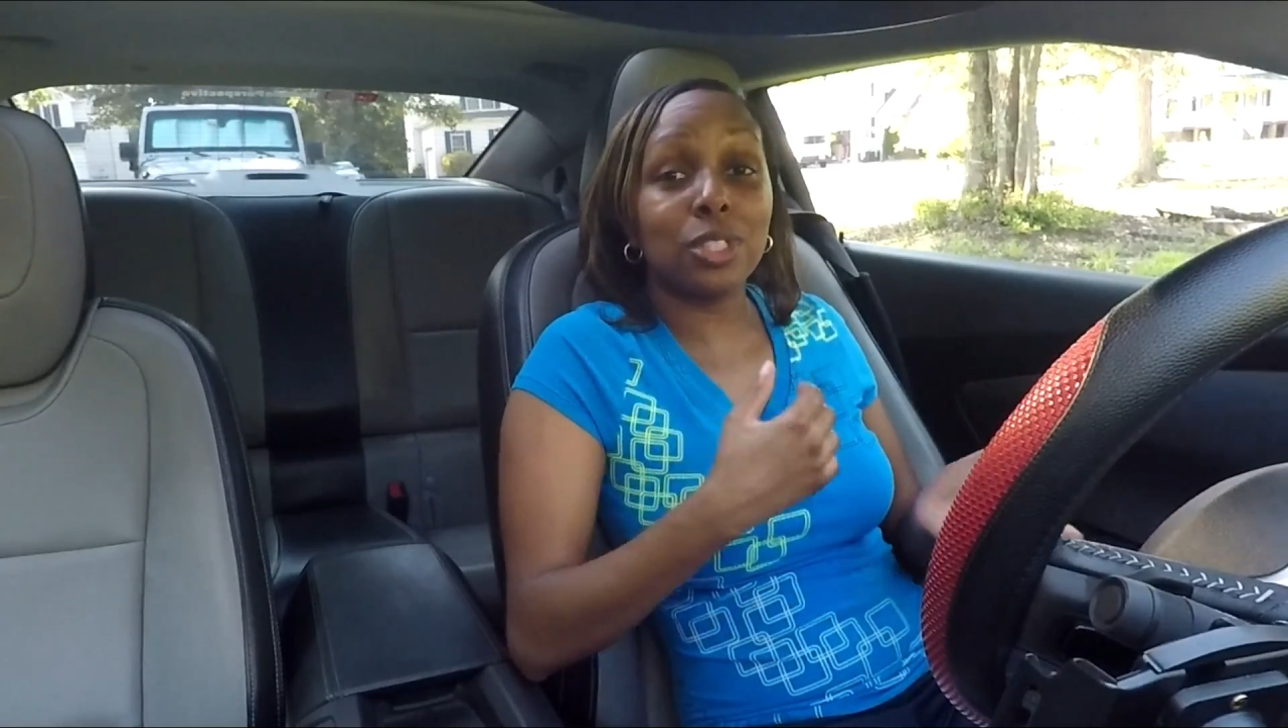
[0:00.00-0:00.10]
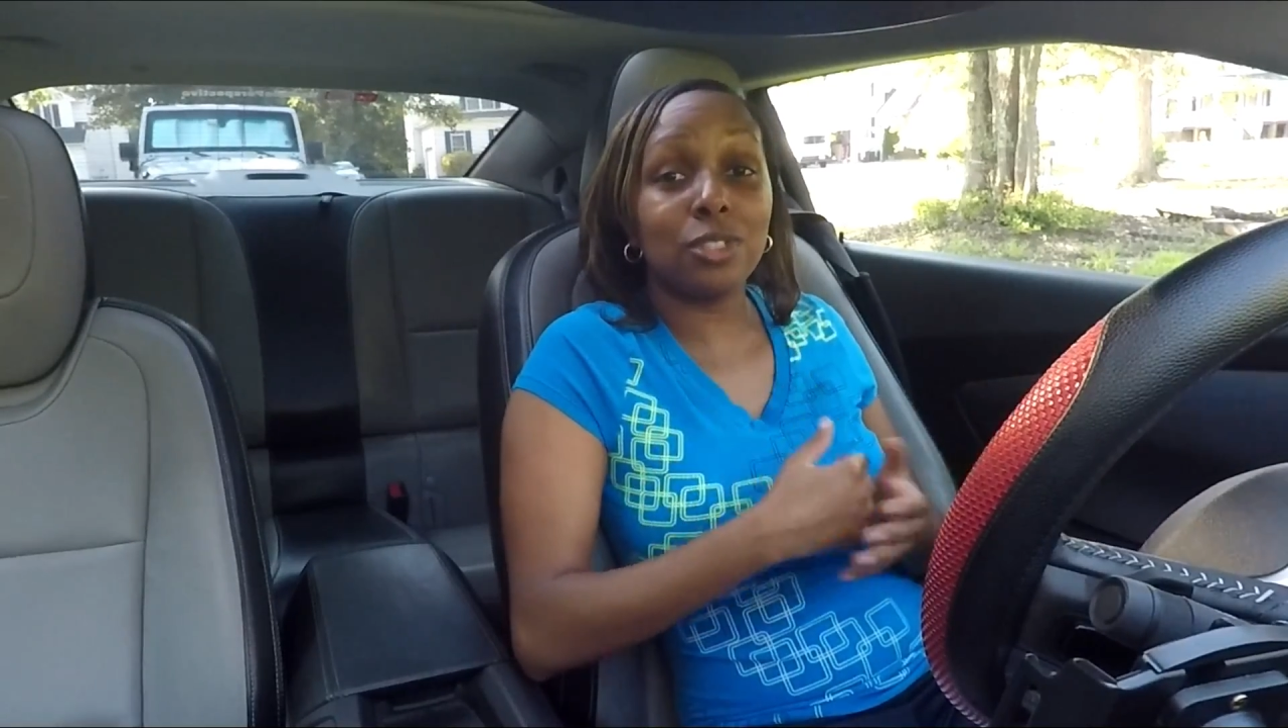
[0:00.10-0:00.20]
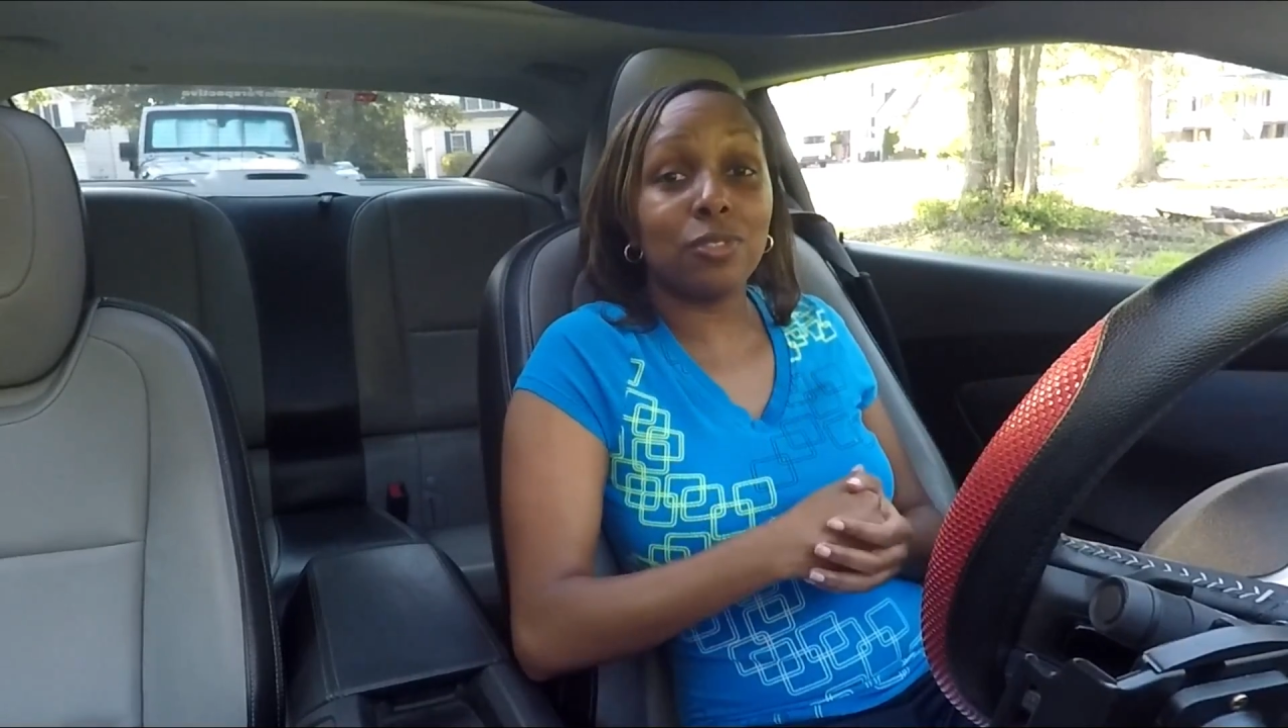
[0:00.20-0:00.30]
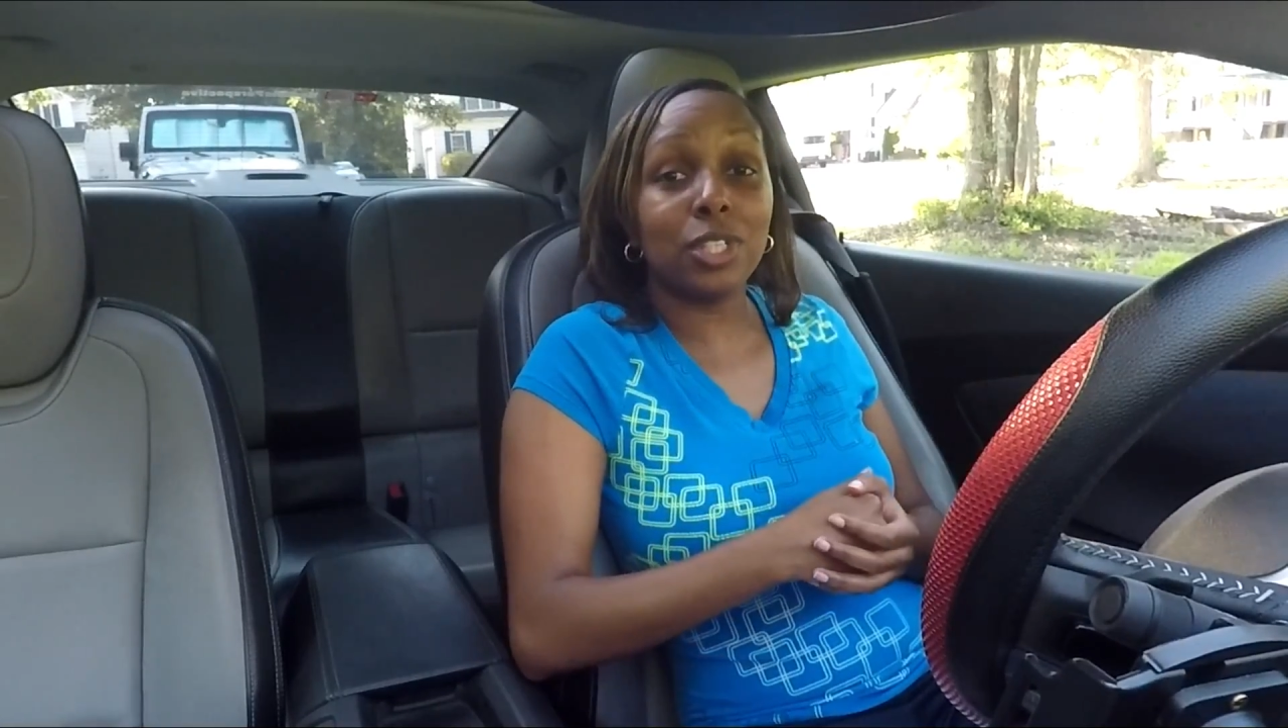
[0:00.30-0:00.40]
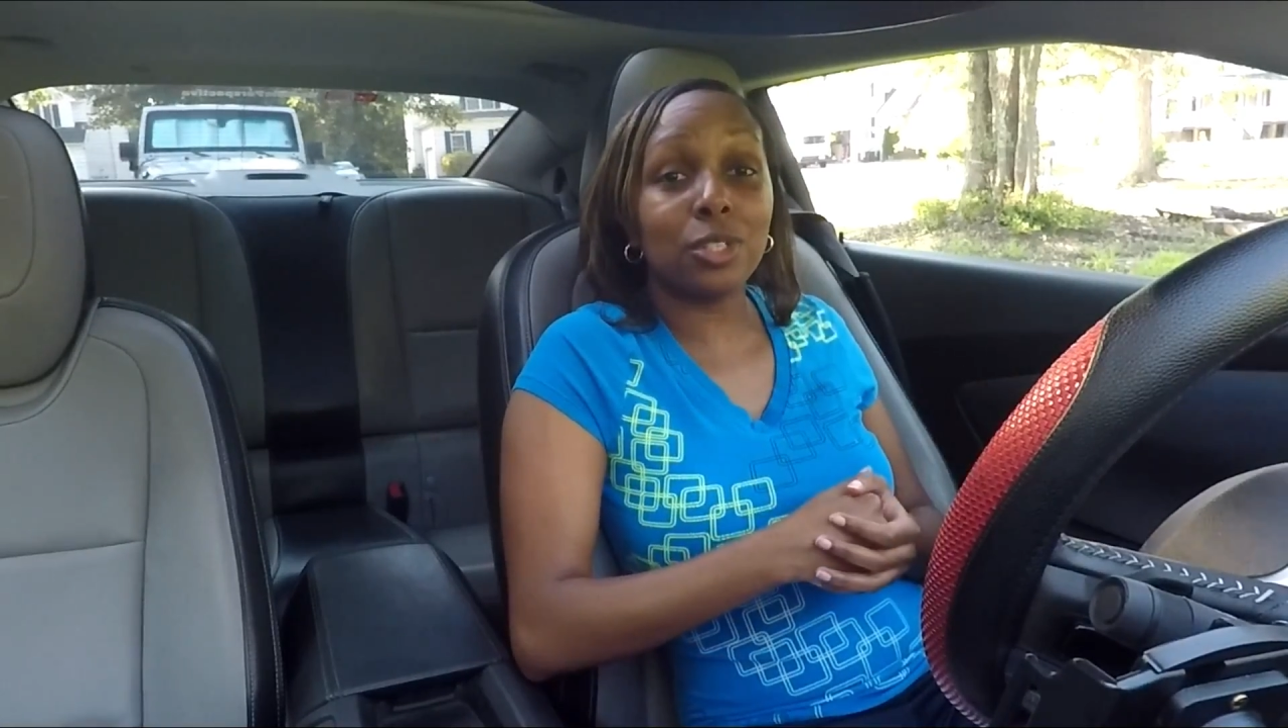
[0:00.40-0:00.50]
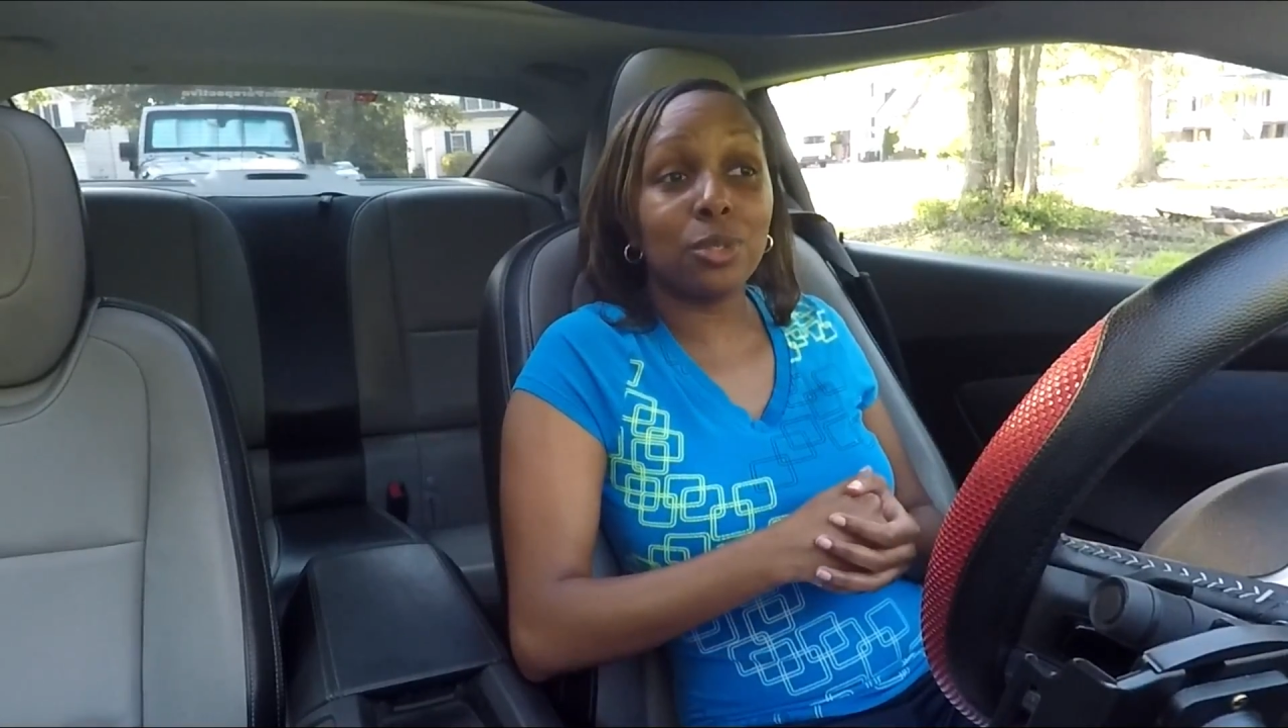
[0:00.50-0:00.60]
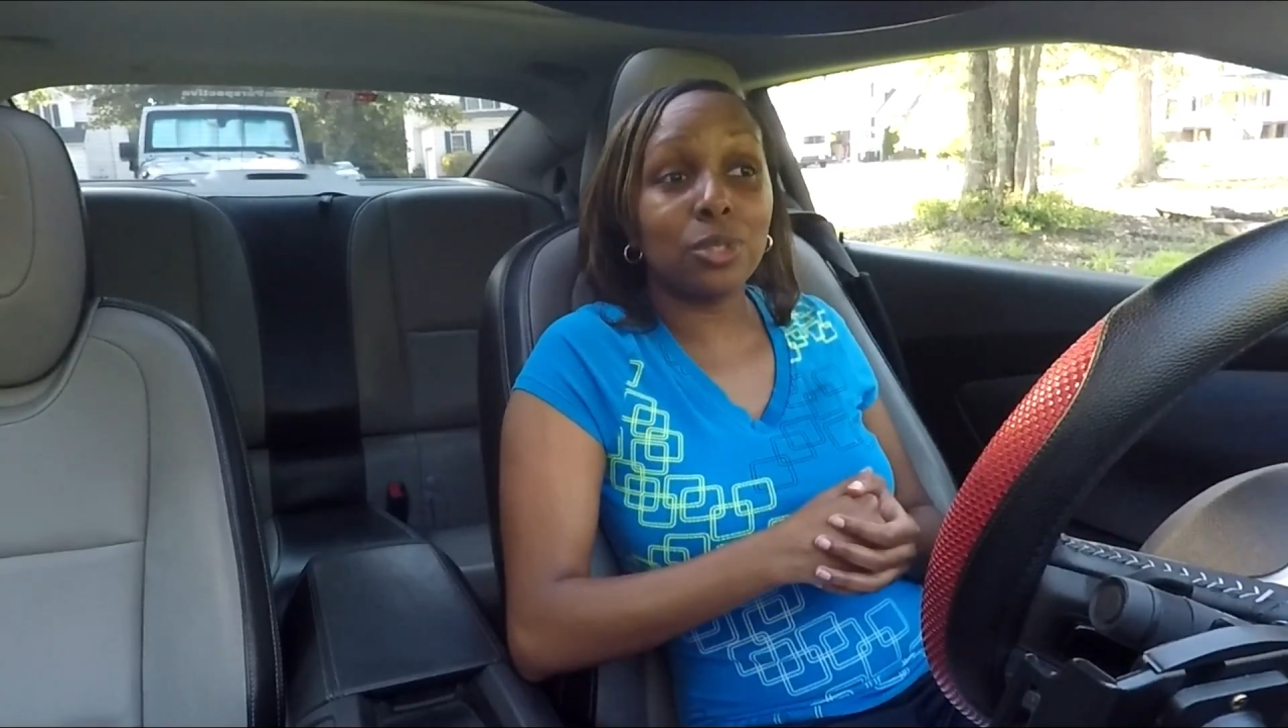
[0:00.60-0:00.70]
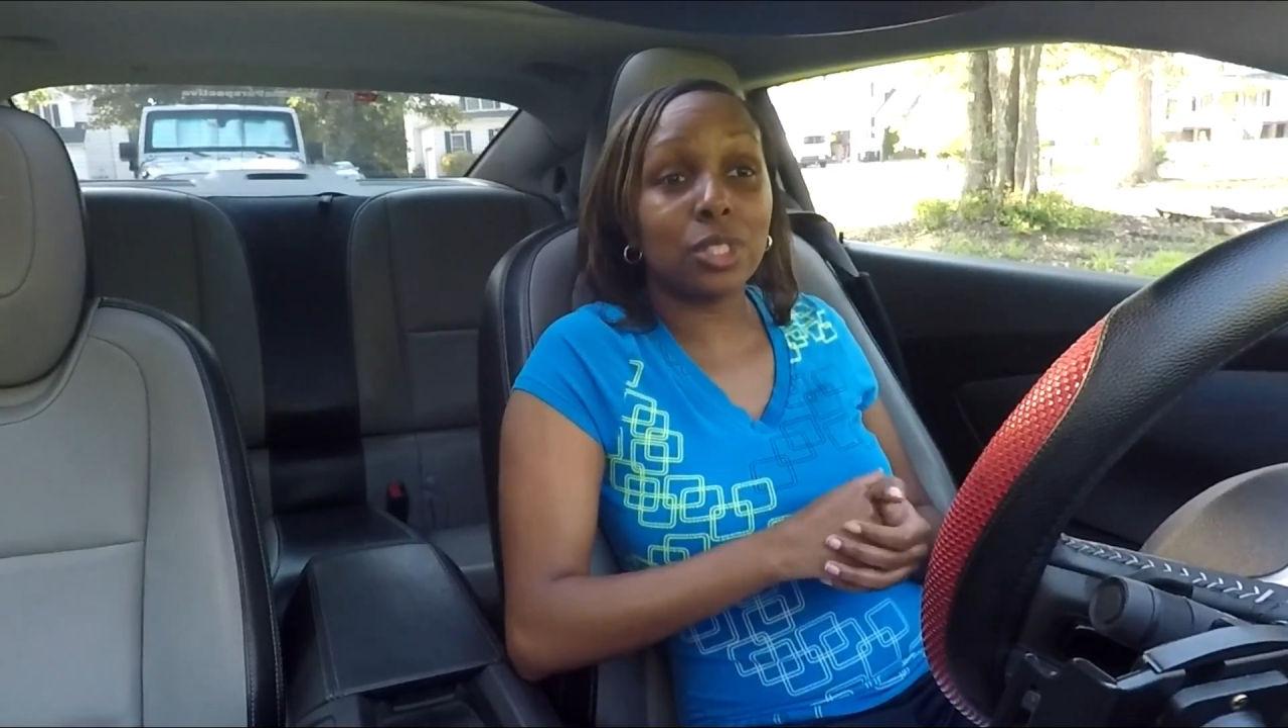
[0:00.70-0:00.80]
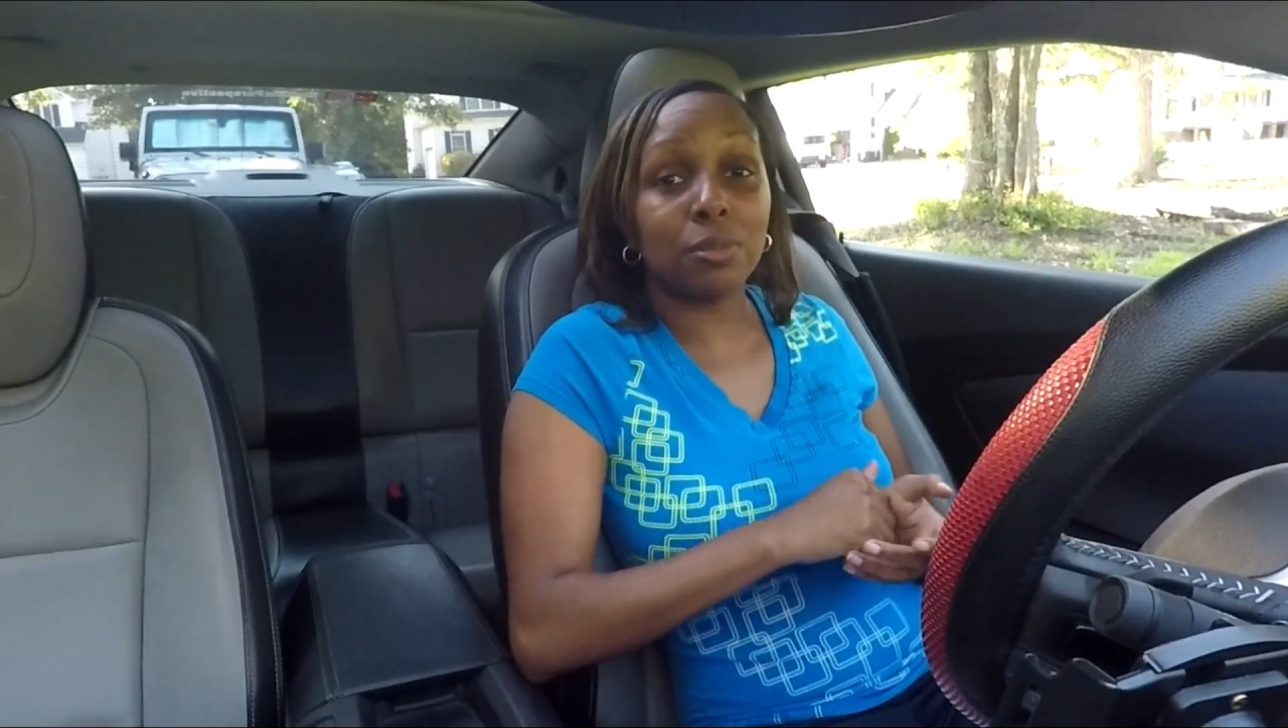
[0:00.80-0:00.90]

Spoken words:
these vehicles,